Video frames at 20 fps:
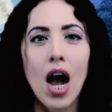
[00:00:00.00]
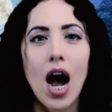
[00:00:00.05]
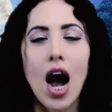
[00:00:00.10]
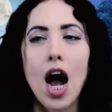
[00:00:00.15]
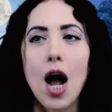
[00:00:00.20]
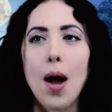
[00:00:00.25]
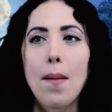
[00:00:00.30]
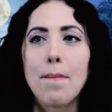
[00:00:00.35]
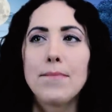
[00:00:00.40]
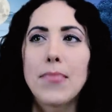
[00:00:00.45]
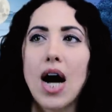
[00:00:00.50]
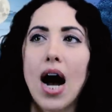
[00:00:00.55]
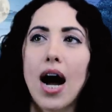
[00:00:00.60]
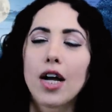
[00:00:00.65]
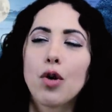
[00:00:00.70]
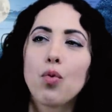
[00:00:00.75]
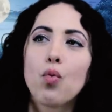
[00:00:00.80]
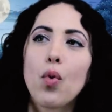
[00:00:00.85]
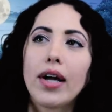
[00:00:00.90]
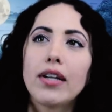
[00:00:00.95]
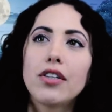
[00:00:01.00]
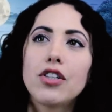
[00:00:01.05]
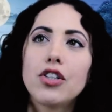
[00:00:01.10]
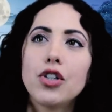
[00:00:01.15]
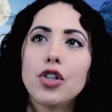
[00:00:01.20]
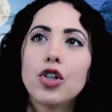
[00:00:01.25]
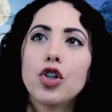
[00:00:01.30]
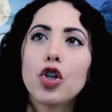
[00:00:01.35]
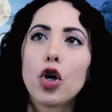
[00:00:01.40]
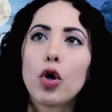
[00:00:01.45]
um, I went
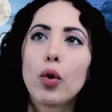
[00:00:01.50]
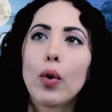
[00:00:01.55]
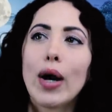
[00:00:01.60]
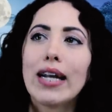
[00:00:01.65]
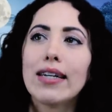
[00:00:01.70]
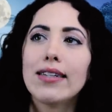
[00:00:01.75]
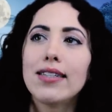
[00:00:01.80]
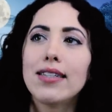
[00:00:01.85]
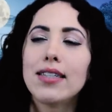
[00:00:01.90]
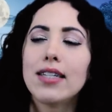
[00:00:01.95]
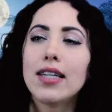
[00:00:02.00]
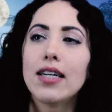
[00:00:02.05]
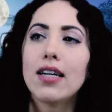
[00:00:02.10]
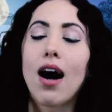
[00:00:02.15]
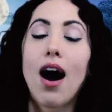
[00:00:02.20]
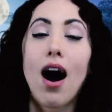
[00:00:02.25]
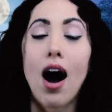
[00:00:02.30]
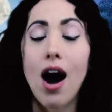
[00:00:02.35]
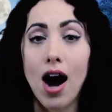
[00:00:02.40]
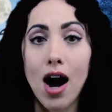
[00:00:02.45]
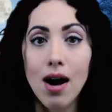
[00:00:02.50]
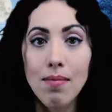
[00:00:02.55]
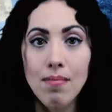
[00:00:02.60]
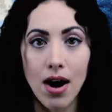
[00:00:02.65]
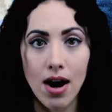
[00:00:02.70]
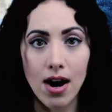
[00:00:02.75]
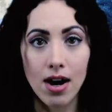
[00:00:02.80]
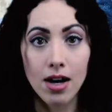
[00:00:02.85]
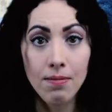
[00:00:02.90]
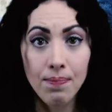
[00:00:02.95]
to go and see
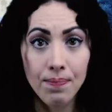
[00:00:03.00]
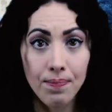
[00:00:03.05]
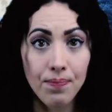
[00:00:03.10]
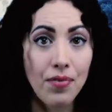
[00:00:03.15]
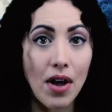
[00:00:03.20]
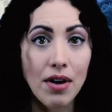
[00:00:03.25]
Amma.